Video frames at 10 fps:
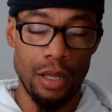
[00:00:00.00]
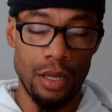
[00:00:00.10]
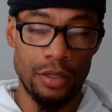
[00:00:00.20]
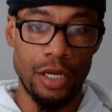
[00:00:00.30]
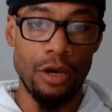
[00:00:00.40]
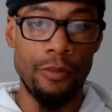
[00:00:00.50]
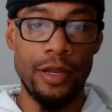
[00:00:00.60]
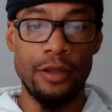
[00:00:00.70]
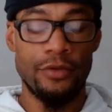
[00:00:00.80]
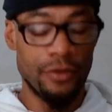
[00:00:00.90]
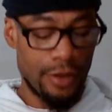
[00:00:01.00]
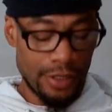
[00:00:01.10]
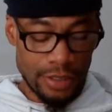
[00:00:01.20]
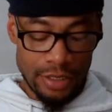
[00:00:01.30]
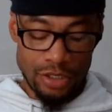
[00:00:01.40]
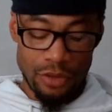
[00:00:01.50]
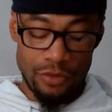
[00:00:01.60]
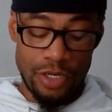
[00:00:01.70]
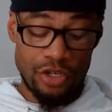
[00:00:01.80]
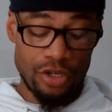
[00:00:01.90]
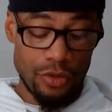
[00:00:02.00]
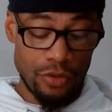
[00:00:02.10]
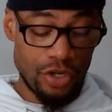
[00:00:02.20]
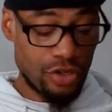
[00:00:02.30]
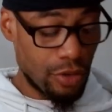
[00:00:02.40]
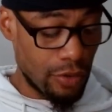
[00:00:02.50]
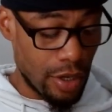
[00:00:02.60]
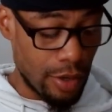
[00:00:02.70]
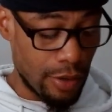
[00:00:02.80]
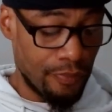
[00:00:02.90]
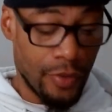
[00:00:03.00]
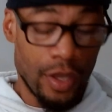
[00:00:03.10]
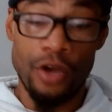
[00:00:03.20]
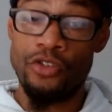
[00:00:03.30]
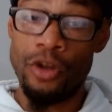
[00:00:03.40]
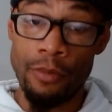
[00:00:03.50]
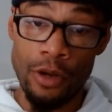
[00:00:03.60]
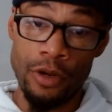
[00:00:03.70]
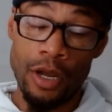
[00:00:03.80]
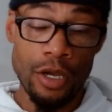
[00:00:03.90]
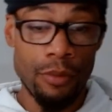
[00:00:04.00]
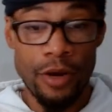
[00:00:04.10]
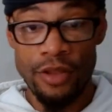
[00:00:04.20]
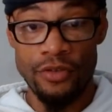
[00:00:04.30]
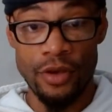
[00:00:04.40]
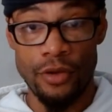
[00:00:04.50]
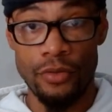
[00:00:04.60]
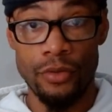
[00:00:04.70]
10 whole minutes. Choke, get choke, get your, uh, cause you done murdered all your brain cells.